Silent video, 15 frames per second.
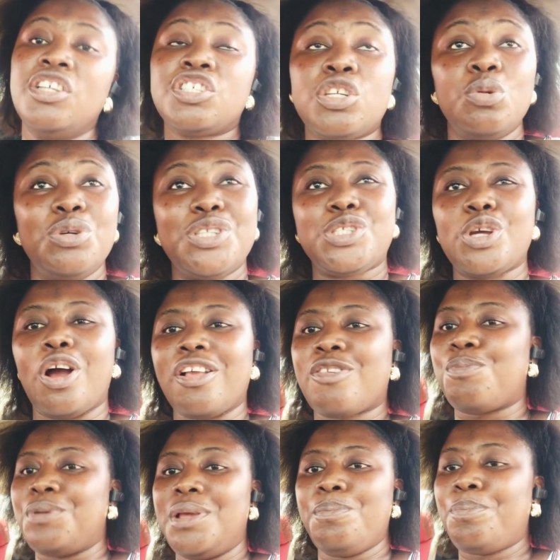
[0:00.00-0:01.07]
she would just
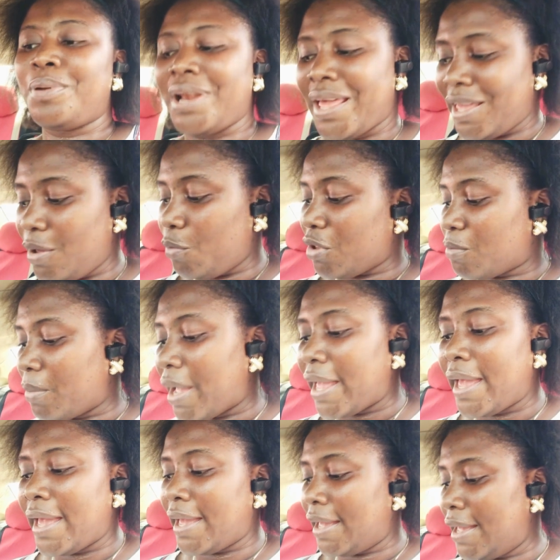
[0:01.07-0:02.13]
be playing with my
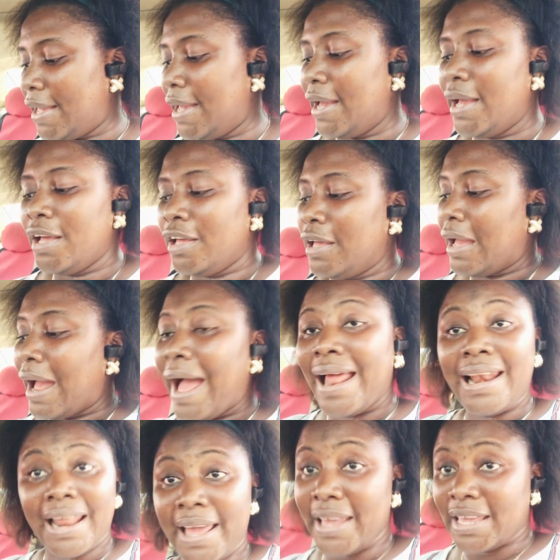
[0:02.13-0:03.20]
hair. I
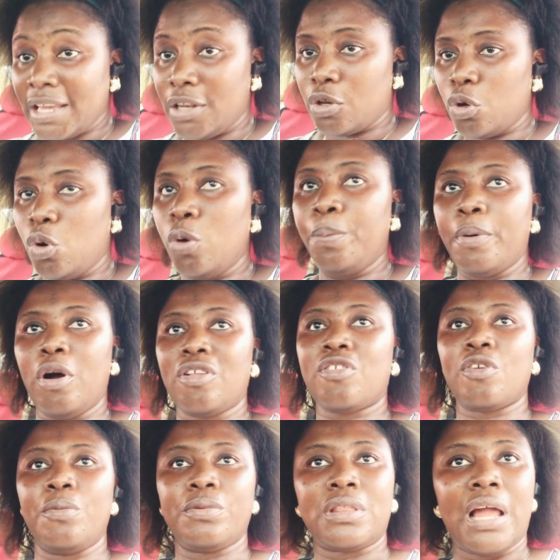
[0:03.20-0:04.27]
like it though, but
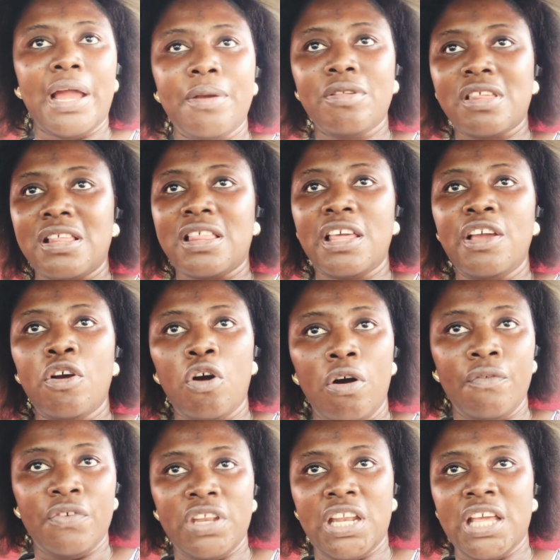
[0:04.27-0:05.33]
sometimes it's
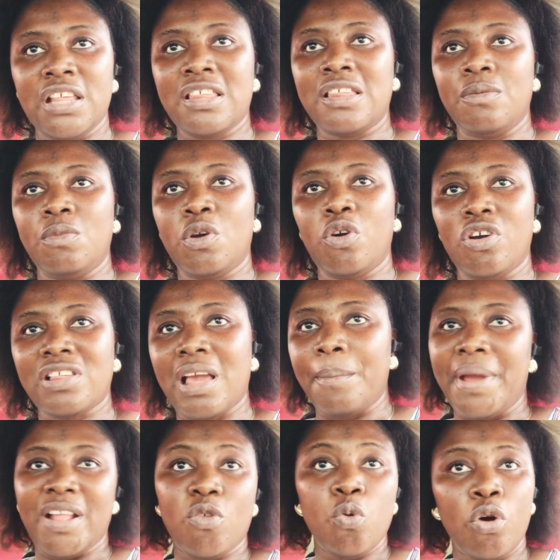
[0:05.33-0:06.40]
inconveniencing because I
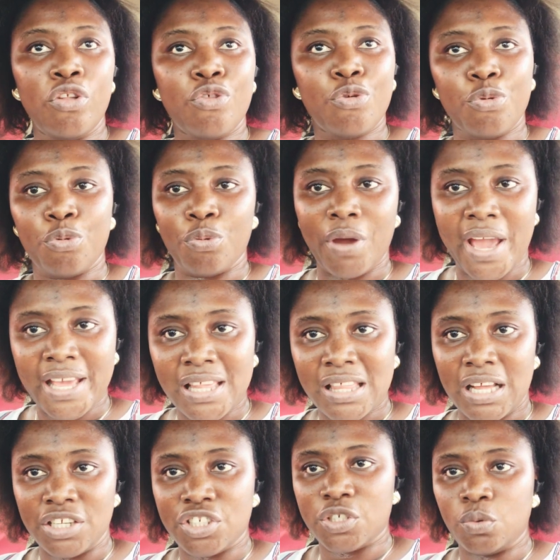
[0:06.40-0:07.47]
might want to rest
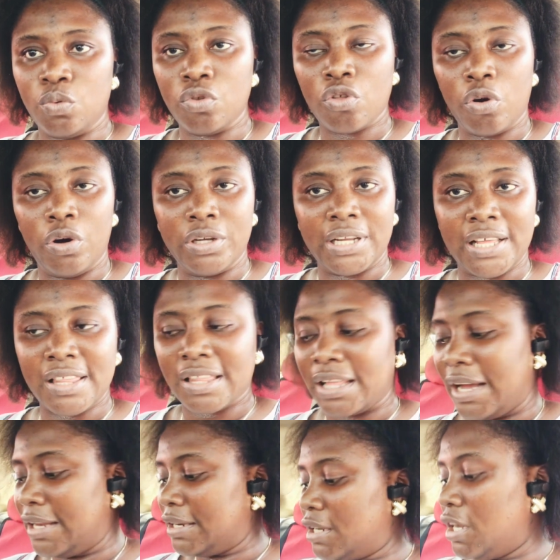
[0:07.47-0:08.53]
and she won't
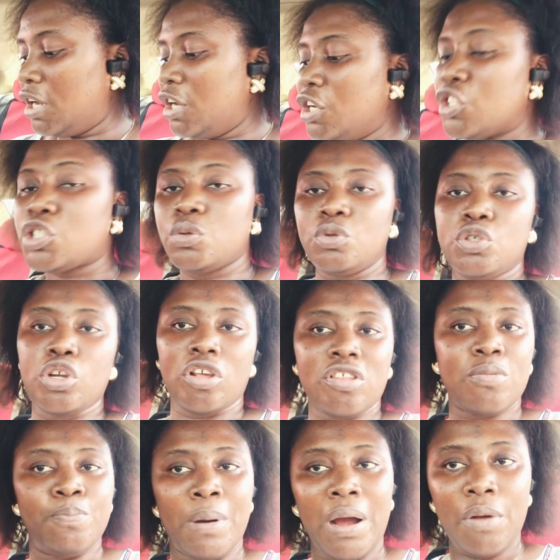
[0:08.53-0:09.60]
understand. She would
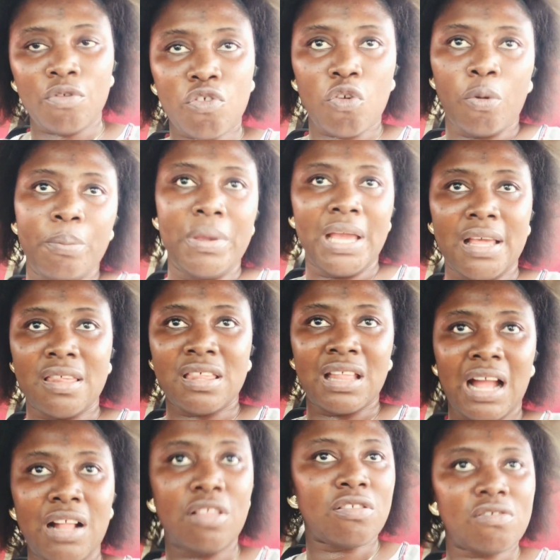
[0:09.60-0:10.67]
just bounce on me and
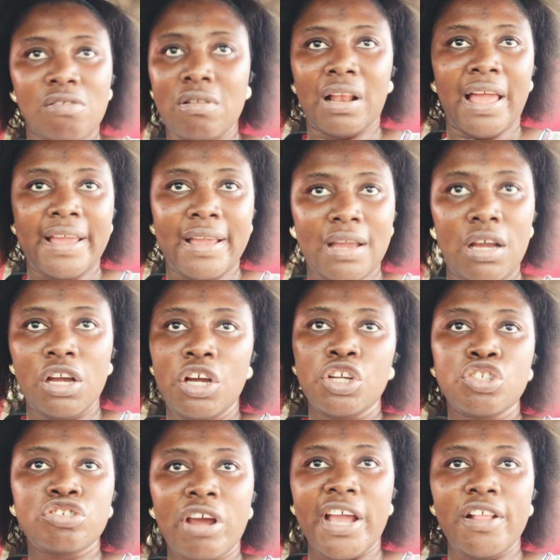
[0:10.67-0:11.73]
start, like,
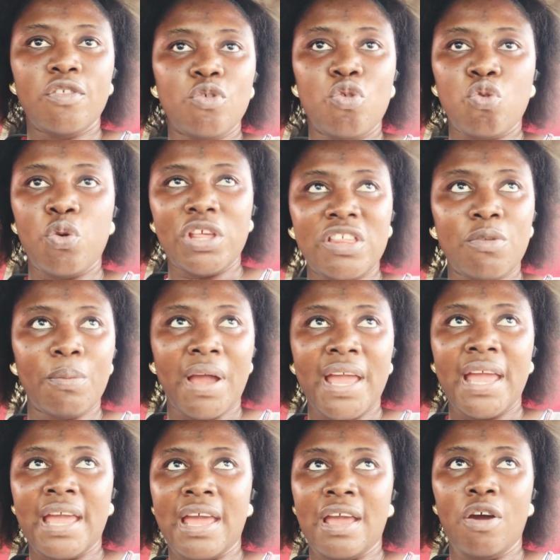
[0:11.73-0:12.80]
trying to twist my
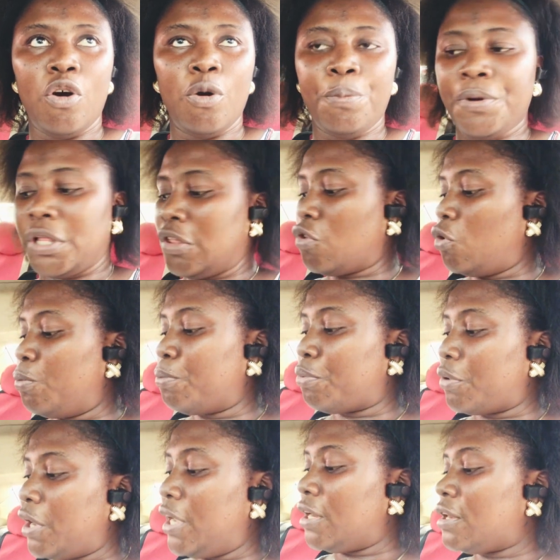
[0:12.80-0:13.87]
hair or put it on
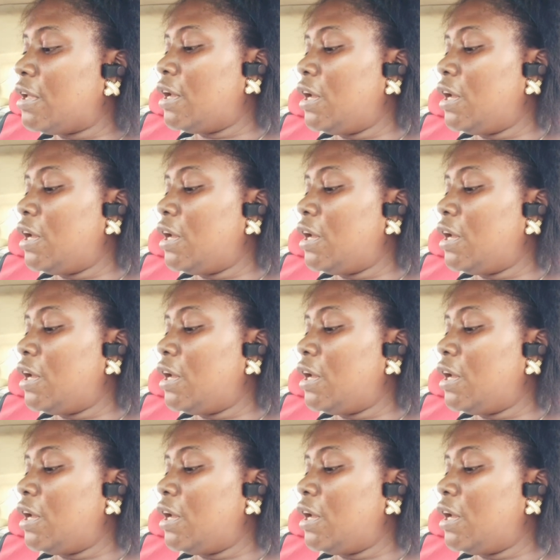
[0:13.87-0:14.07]
braid.